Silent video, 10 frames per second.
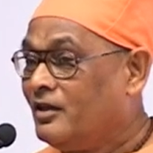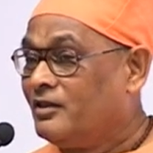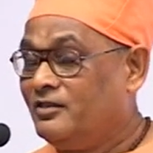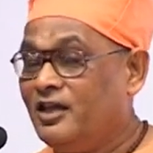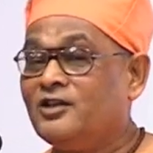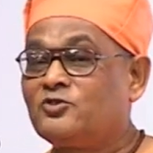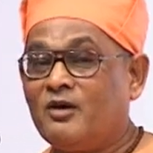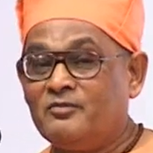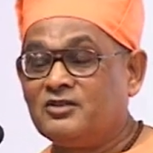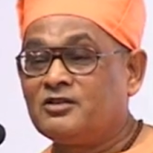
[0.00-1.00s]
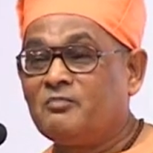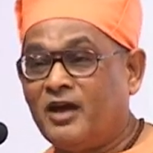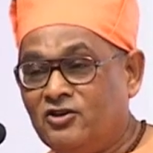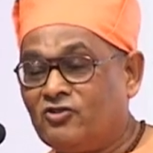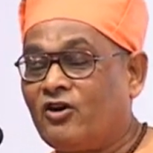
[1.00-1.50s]
Then Swamiji said, my
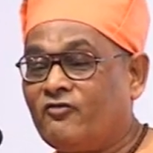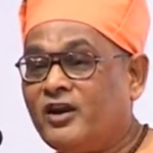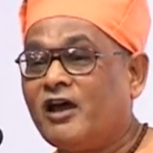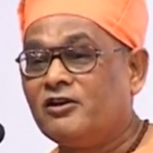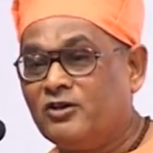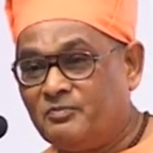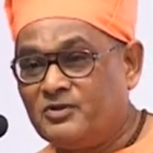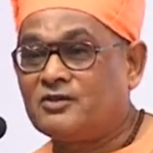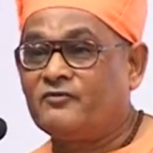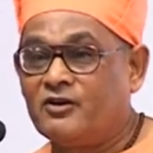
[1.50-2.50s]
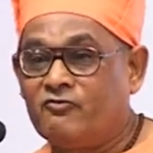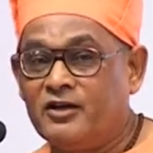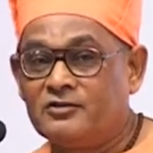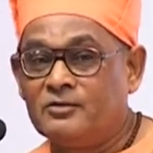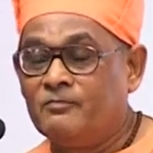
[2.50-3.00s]
dear Rockefeller, I will give a piece of
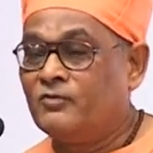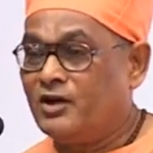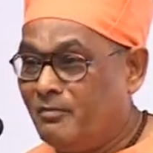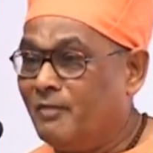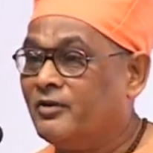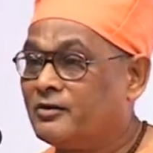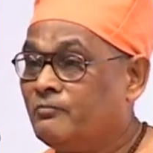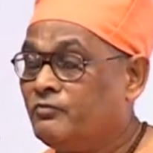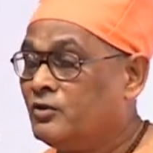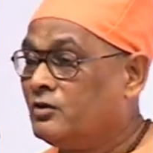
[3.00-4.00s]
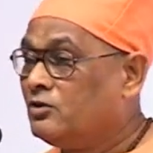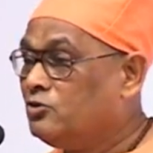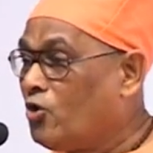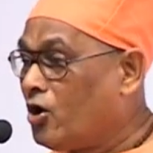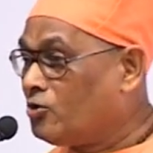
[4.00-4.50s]
advice. Remember,
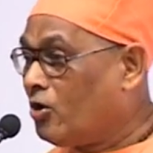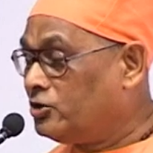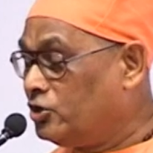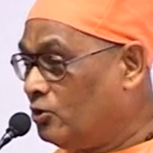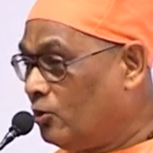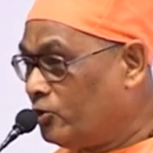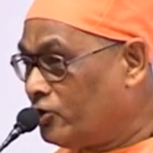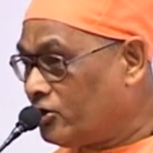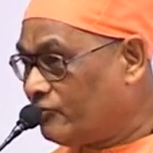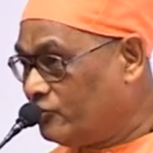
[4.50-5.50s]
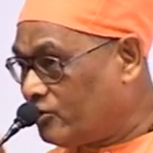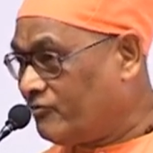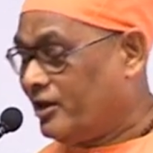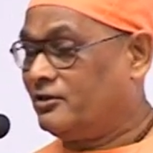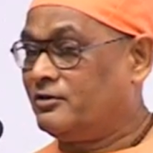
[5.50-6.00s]
you are not the owner of your
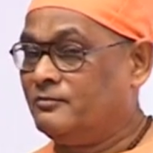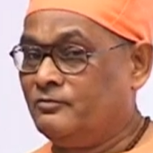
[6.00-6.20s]
wealth.